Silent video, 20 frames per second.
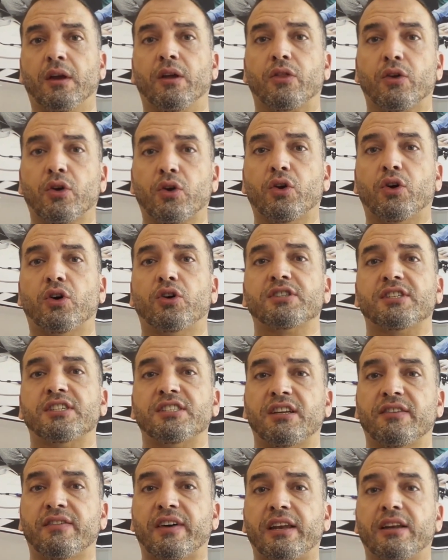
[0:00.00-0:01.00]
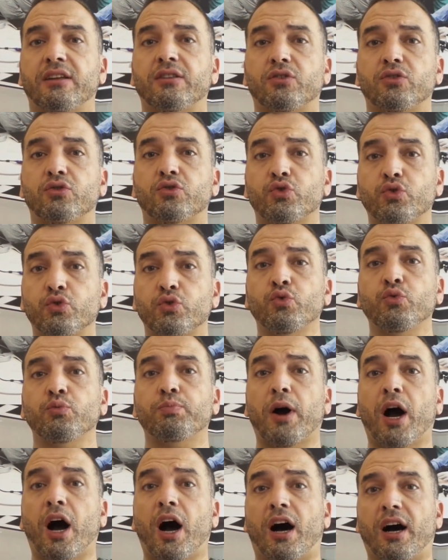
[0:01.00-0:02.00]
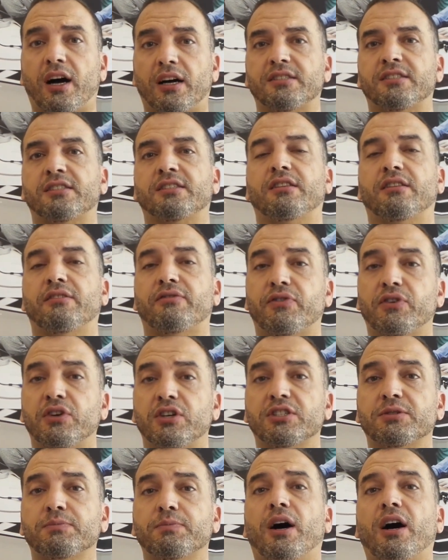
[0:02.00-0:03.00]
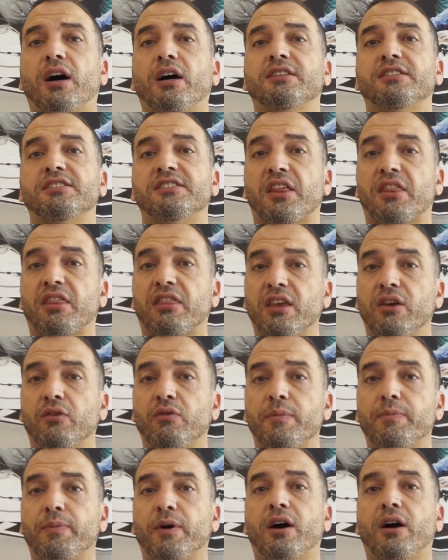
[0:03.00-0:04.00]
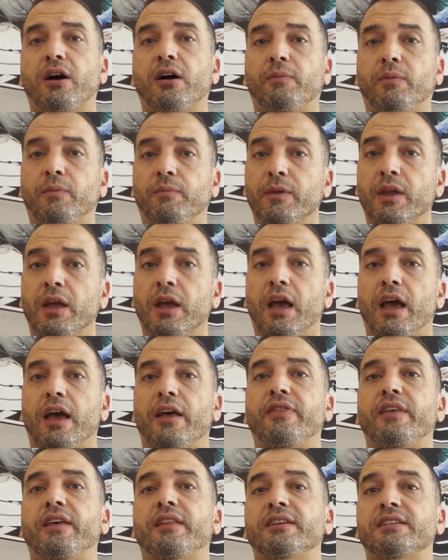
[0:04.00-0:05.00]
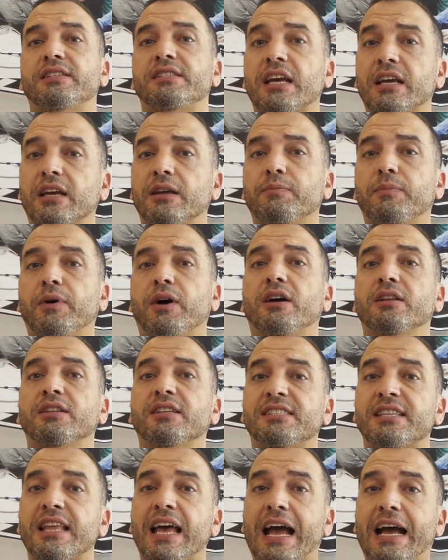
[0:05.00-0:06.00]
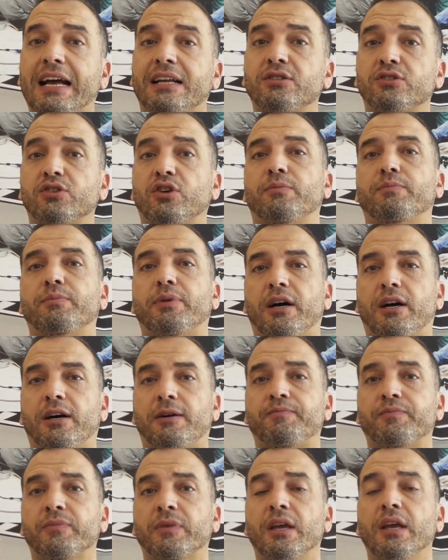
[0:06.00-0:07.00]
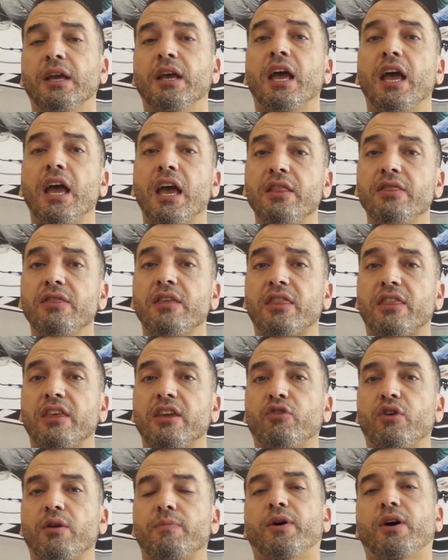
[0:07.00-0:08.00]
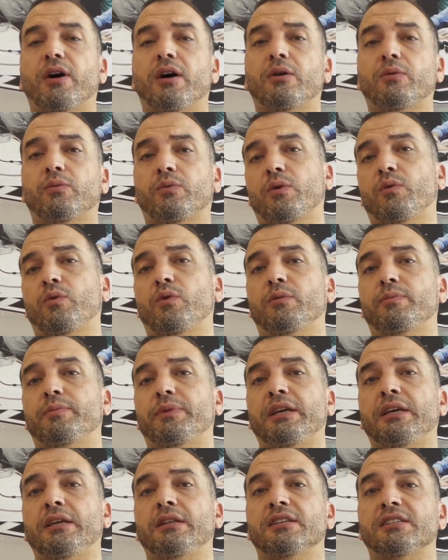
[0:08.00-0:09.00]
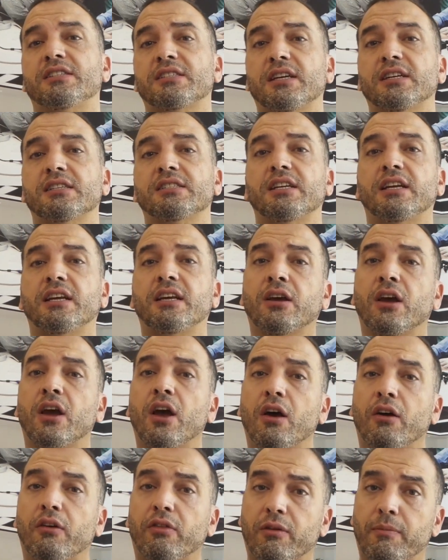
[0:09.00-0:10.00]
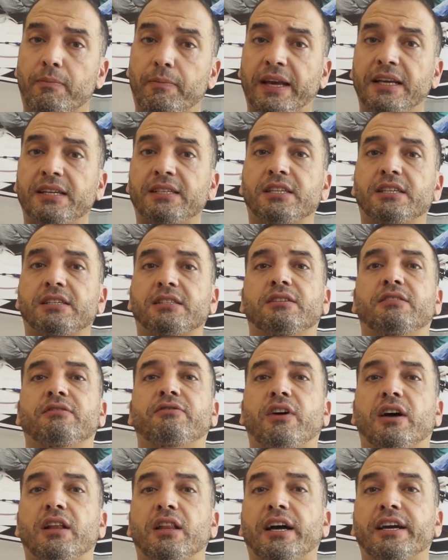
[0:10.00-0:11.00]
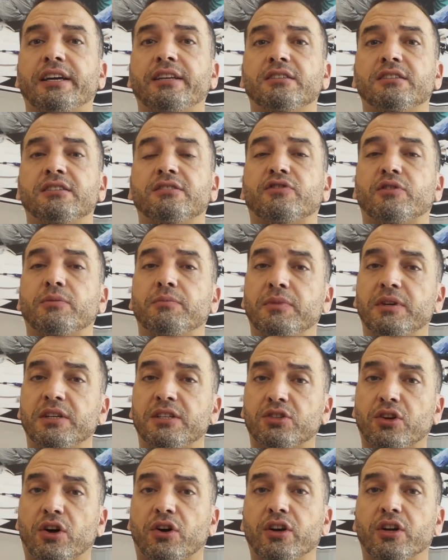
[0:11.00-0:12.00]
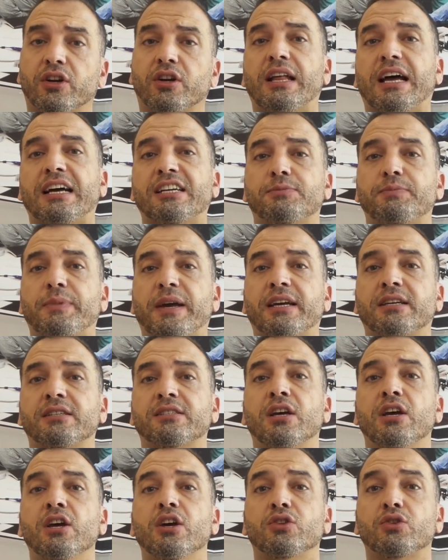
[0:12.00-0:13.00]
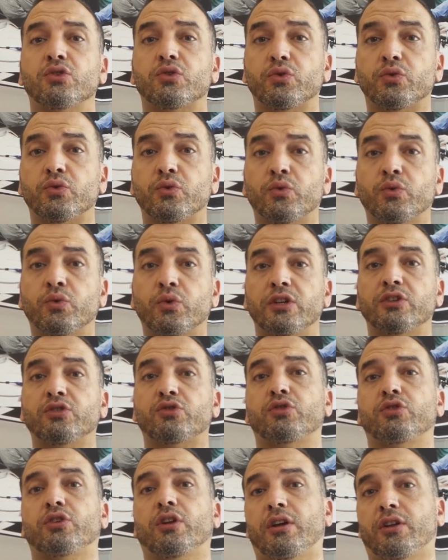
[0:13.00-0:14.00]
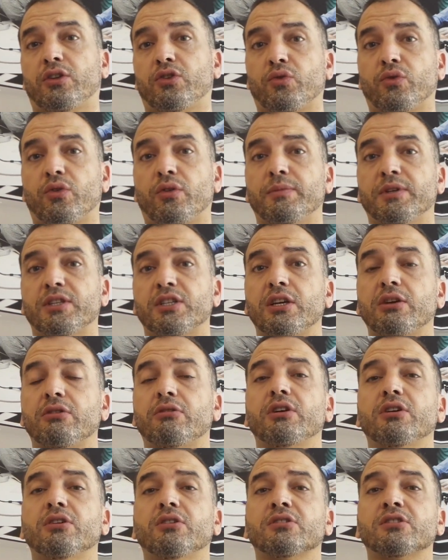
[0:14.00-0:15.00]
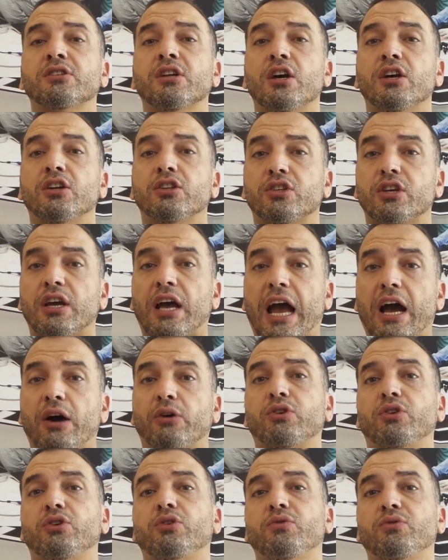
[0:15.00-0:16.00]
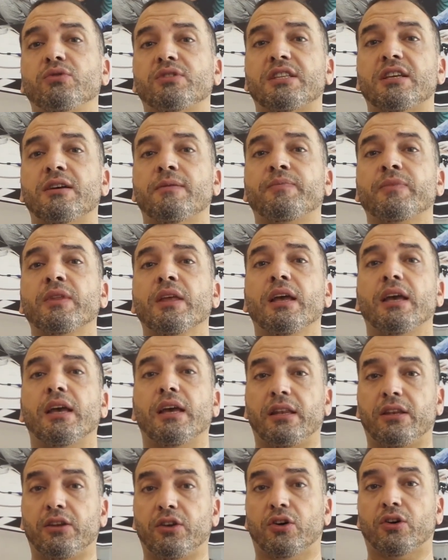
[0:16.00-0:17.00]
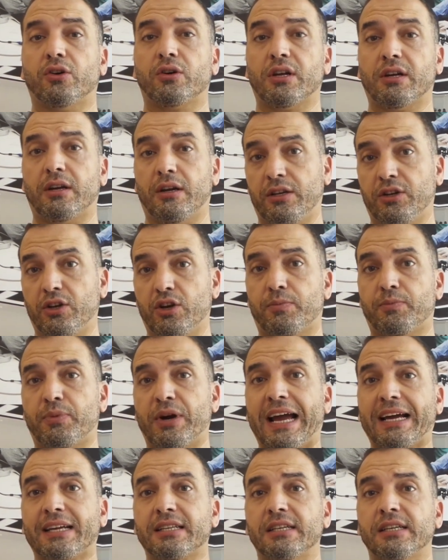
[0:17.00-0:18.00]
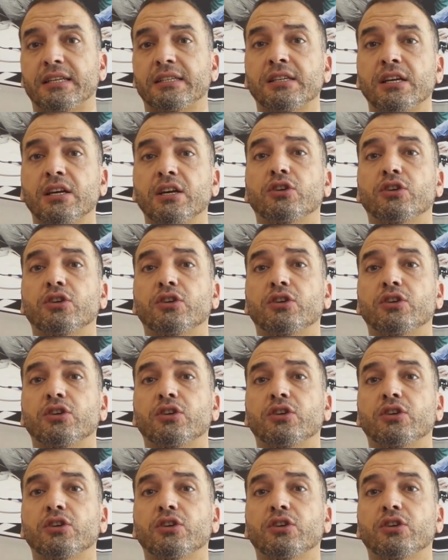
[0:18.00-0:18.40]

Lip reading: The course is divided into two parts. The first part is a theory part, and then the second part is the hands-on part. In the theory part, we will be discussing the basics of aligners from historical aspects to the materials, to how to use them in your practice,